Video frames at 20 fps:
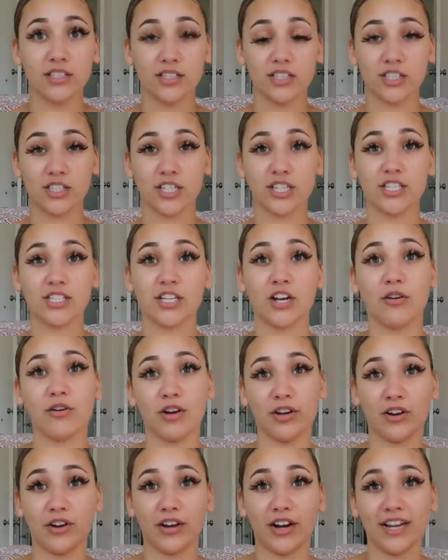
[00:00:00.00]
She's
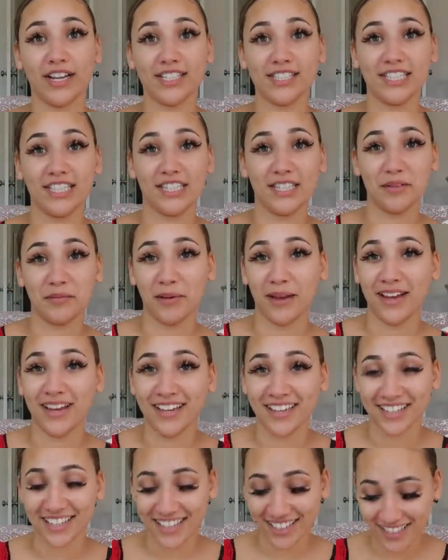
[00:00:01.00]
going crazy in the back.
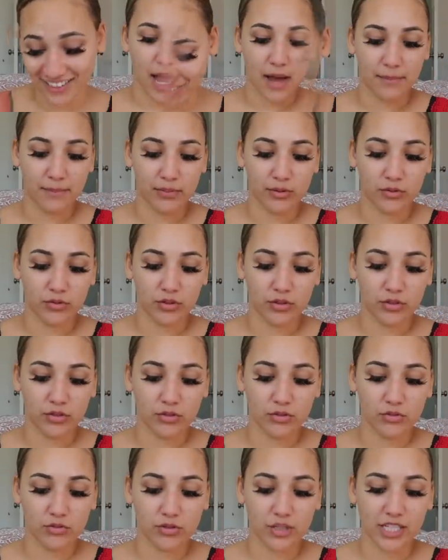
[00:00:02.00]

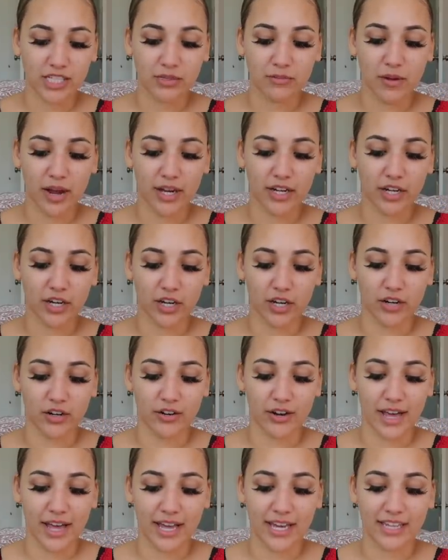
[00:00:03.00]
Abulu, this is my
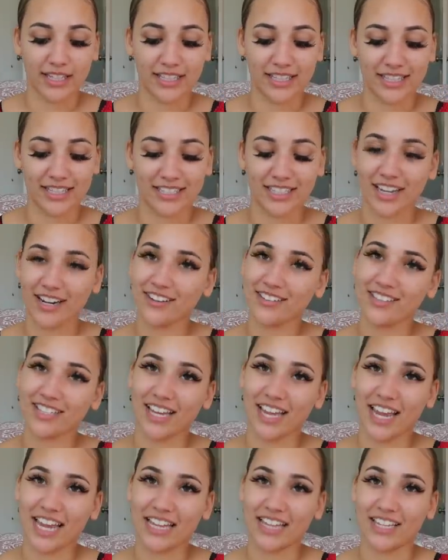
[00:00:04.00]
girl, Haley. Shout out
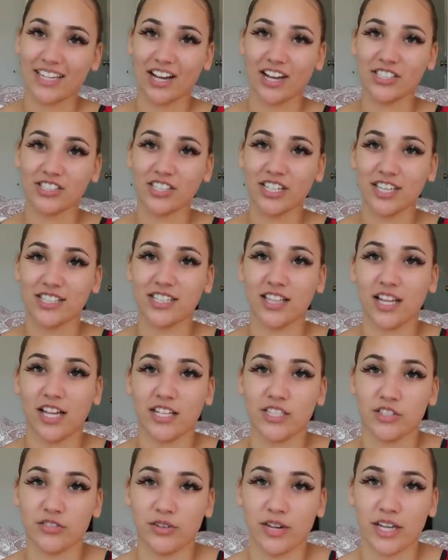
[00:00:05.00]
to Haley, y'all. She has a
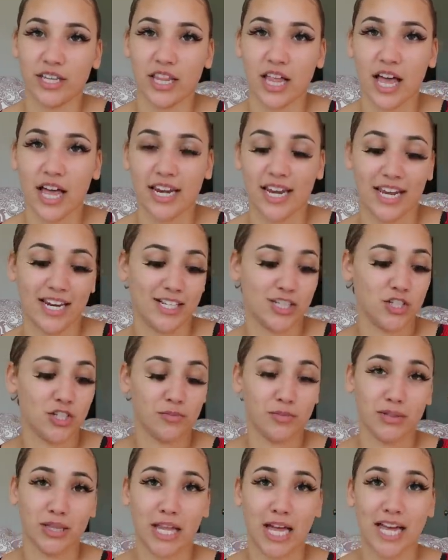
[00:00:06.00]
lingerie line and a
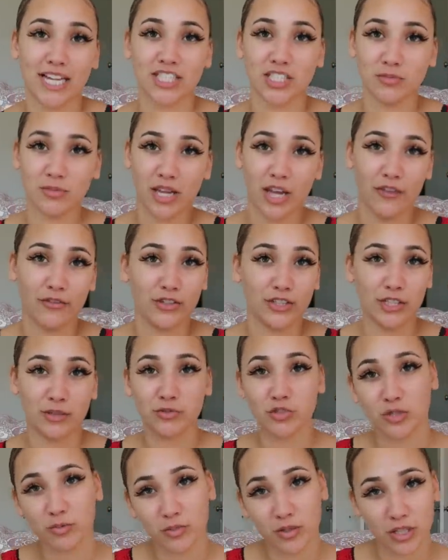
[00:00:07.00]
stripper line. She be having
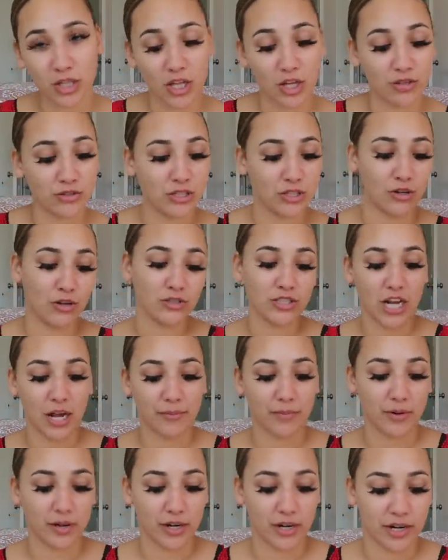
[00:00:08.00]
them stripper clothes, so go
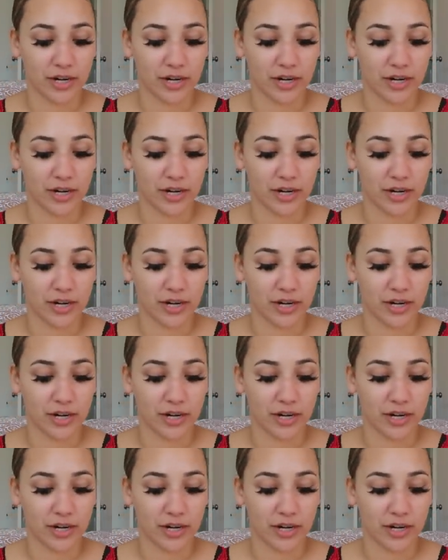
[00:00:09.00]
shop with